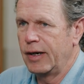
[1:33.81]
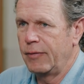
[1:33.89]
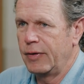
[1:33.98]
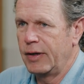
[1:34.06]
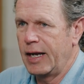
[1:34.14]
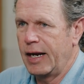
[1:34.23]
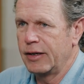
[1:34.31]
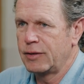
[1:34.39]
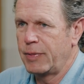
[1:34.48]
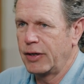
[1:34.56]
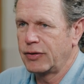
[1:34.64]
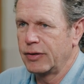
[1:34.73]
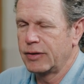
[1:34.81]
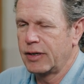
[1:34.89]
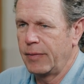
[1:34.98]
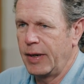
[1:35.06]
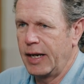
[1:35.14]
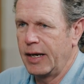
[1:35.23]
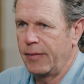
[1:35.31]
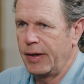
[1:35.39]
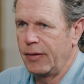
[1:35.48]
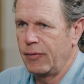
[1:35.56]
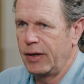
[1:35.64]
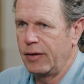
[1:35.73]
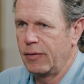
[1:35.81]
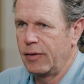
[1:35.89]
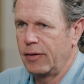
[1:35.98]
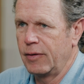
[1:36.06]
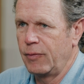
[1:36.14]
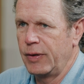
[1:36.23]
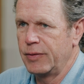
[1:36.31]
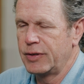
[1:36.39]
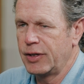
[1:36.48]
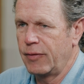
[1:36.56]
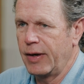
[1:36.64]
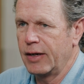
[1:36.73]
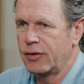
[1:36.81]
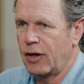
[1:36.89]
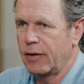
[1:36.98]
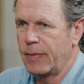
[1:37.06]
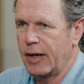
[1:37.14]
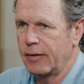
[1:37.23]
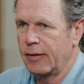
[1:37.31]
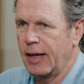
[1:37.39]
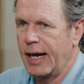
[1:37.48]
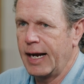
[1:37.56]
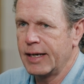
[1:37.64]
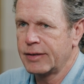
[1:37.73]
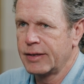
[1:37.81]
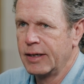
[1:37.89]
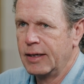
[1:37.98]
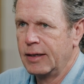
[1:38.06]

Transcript: They had a specialist come in. I mean, we would sit around and talk about glass,